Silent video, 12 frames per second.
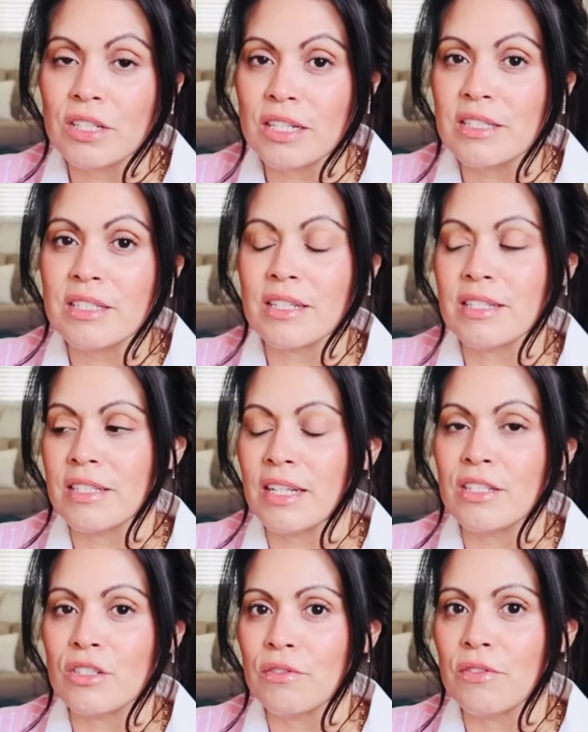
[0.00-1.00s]
that's the
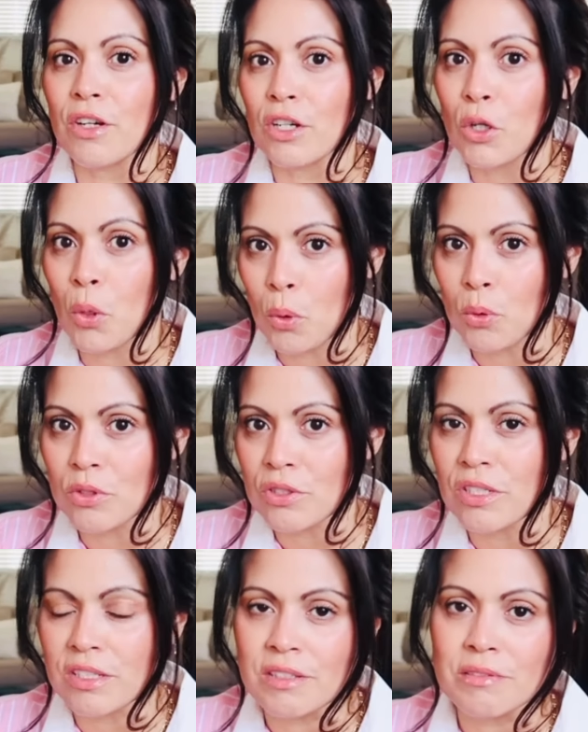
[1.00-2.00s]
extent of our
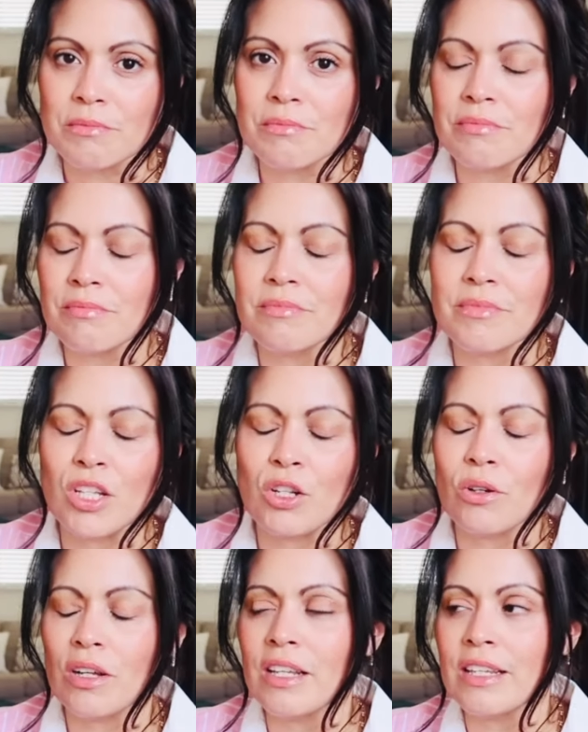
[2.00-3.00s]
cold, is, you
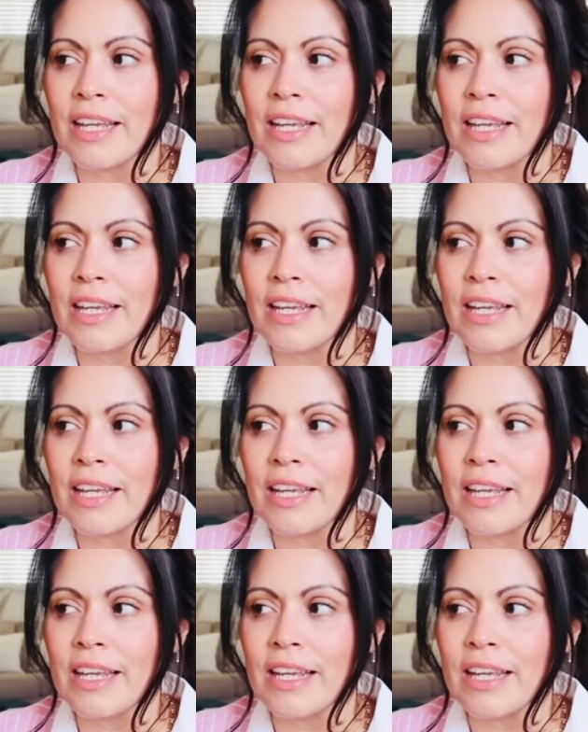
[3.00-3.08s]
know, a